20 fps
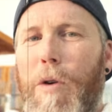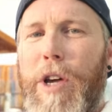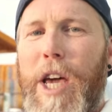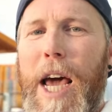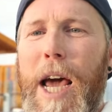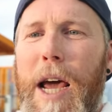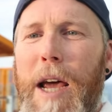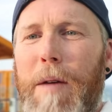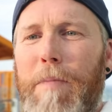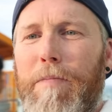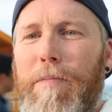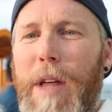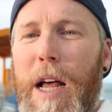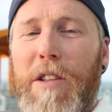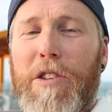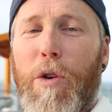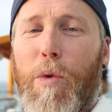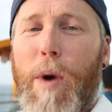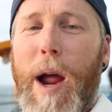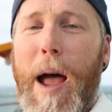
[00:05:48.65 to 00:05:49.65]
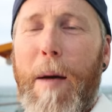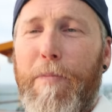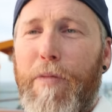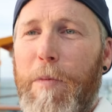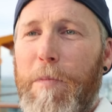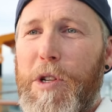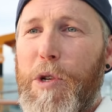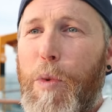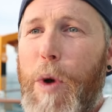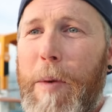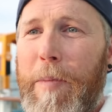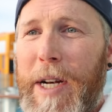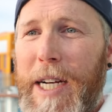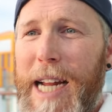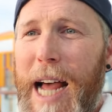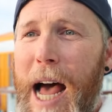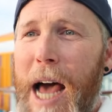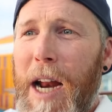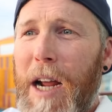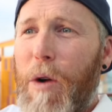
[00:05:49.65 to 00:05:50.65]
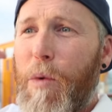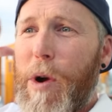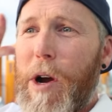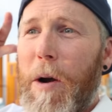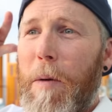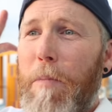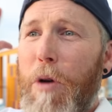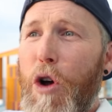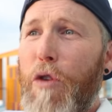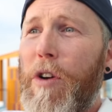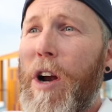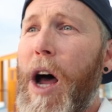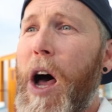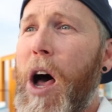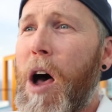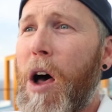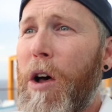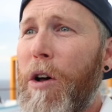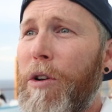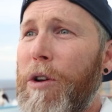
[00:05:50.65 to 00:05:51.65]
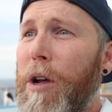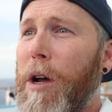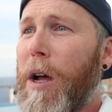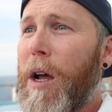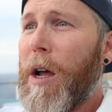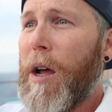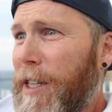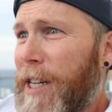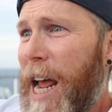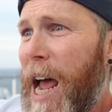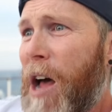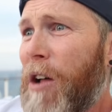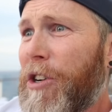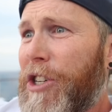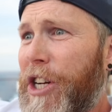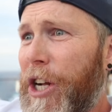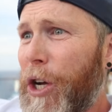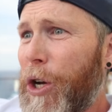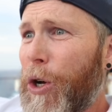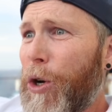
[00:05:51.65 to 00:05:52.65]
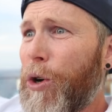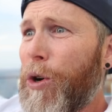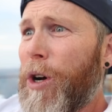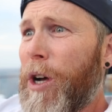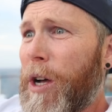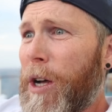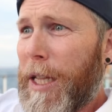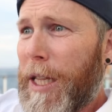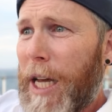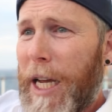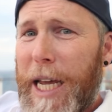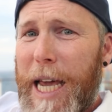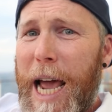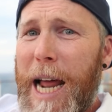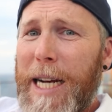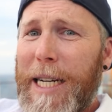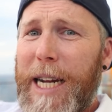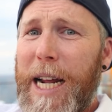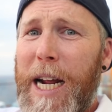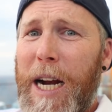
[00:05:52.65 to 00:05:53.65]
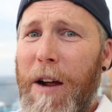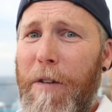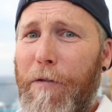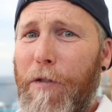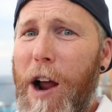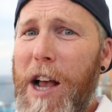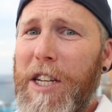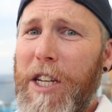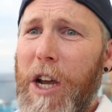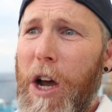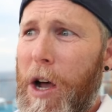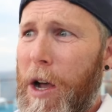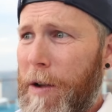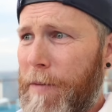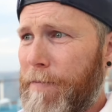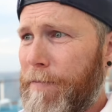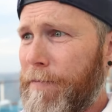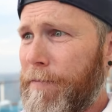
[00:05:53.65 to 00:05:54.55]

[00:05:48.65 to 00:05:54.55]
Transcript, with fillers: Okay, that's a wrap from Swim and Tonic. We are moving on down to the Cantina Fresca.